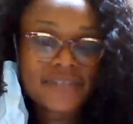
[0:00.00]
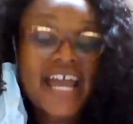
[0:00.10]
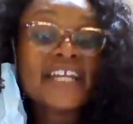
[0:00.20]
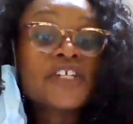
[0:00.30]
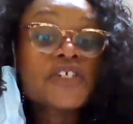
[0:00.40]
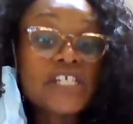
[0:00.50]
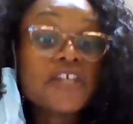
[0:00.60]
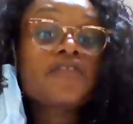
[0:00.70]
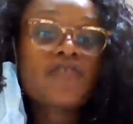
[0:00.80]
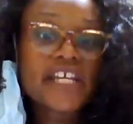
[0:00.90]
I need to see
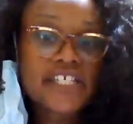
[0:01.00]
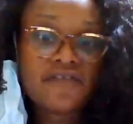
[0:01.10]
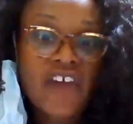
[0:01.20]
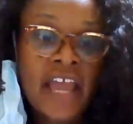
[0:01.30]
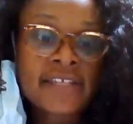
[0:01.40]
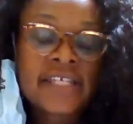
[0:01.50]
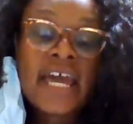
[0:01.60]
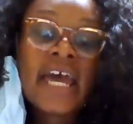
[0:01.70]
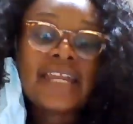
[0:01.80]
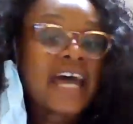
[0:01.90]
you face to face.
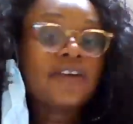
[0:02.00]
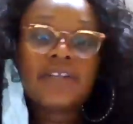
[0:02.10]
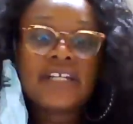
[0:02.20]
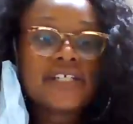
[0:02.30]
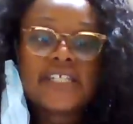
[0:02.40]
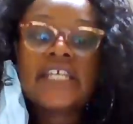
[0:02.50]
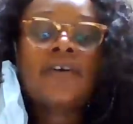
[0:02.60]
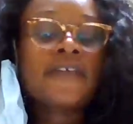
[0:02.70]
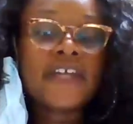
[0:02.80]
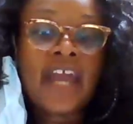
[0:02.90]
I don't need to see you
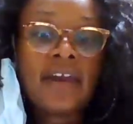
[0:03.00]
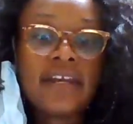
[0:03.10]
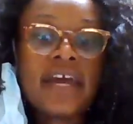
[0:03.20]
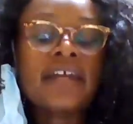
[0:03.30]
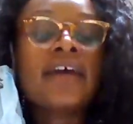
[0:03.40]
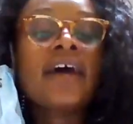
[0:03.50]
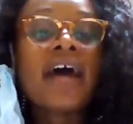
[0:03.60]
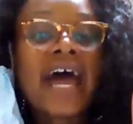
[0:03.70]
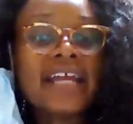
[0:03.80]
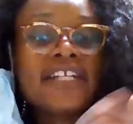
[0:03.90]
on the internet.
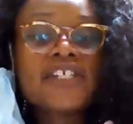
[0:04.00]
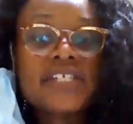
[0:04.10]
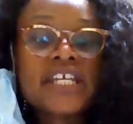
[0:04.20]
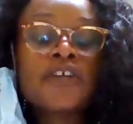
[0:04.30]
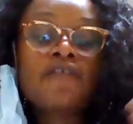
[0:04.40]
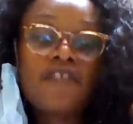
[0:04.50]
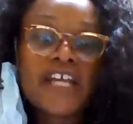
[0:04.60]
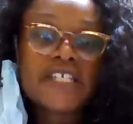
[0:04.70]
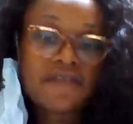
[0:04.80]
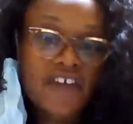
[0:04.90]
I need to see you
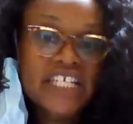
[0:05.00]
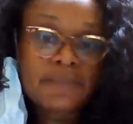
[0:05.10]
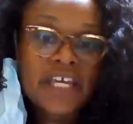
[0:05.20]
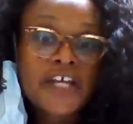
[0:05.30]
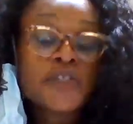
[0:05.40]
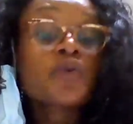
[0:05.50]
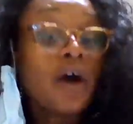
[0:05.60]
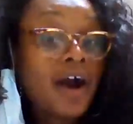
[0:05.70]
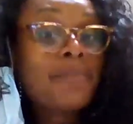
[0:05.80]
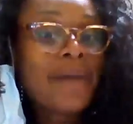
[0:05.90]
face to face because you
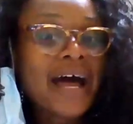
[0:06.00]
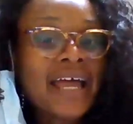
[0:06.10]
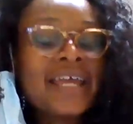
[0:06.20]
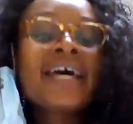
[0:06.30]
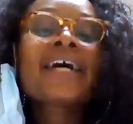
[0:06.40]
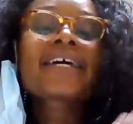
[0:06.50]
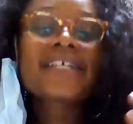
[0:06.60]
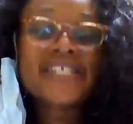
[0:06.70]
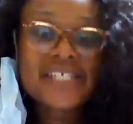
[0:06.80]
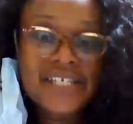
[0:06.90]
are my
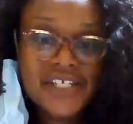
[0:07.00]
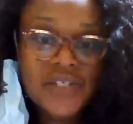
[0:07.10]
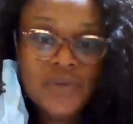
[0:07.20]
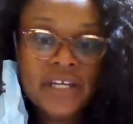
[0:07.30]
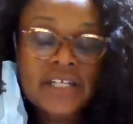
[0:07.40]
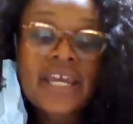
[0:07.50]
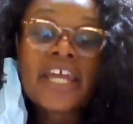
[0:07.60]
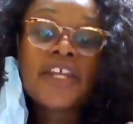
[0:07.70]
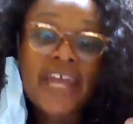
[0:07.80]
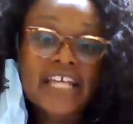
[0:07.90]
constituent
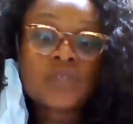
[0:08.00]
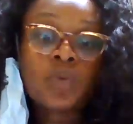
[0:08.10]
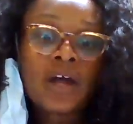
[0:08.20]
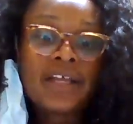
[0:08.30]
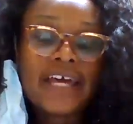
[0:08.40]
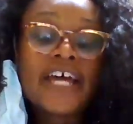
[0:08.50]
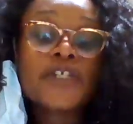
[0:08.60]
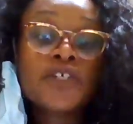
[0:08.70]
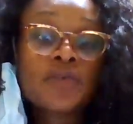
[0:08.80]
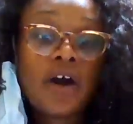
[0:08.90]
as well
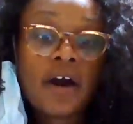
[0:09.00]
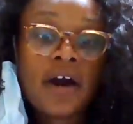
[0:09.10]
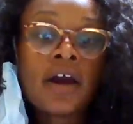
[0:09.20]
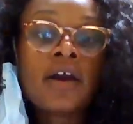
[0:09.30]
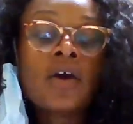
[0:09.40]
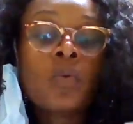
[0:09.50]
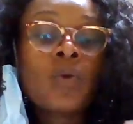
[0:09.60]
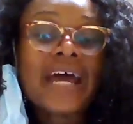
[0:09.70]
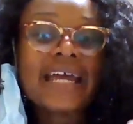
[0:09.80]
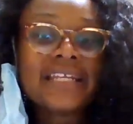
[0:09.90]
as you are
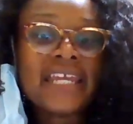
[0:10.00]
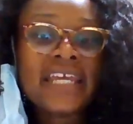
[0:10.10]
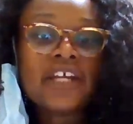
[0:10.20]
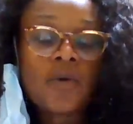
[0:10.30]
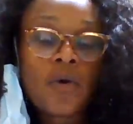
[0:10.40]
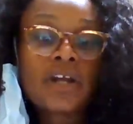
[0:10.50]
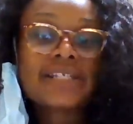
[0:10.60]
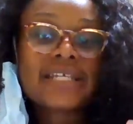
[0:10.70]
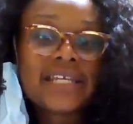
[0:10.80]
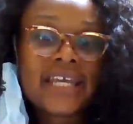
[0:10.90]
what I need in
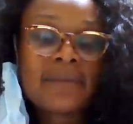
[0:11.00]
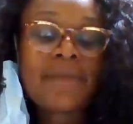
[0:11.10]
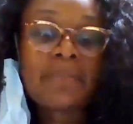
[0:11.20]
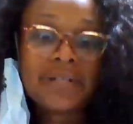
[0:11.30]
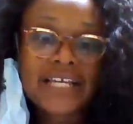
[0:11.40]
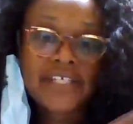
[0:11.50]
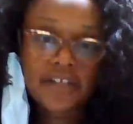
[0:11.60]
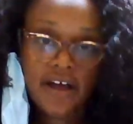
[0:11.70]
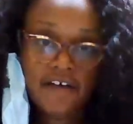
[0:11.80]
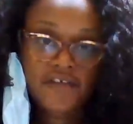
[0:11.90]
order to get my place
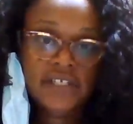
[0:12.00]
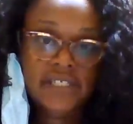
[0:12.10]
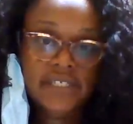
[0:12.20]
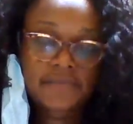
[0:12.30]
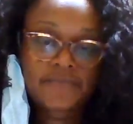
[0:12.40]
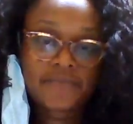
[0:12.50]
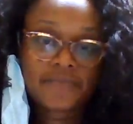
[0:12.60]
in office.